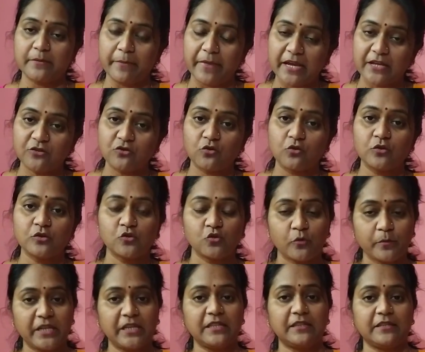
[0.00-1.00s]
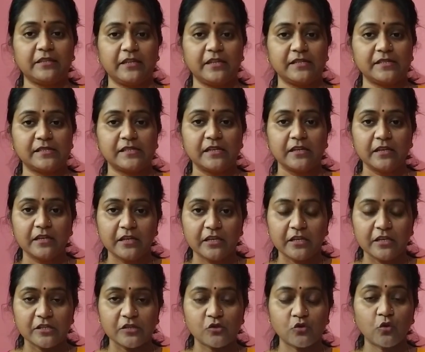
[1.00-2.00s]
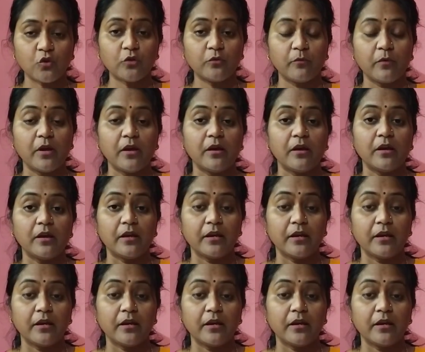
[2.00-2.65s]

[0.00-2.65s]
tomato, so many things. So,